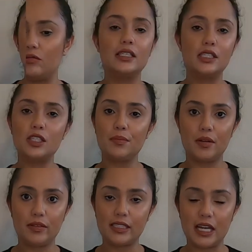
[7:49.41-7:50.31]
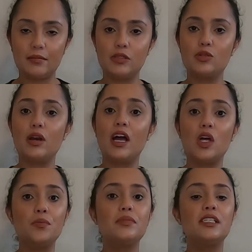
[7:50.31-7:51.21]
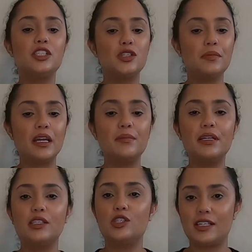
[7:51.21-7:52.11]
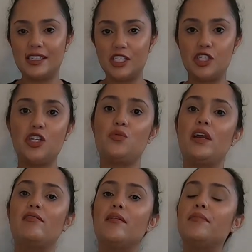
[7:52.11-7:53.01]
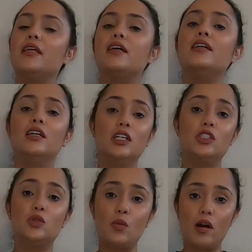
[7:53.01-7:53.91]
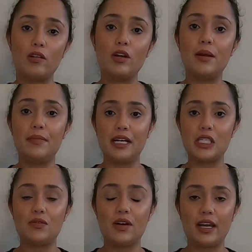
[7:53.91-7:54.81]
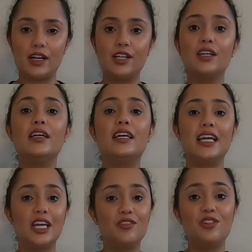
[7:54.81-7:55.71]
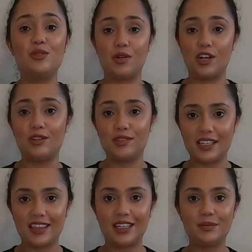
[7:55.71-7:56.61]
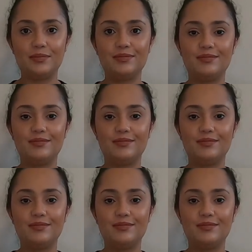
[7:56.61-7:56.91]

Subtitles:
This is a perfect time to help teach your baby transition away from the swaddle and pacifier if you are using them.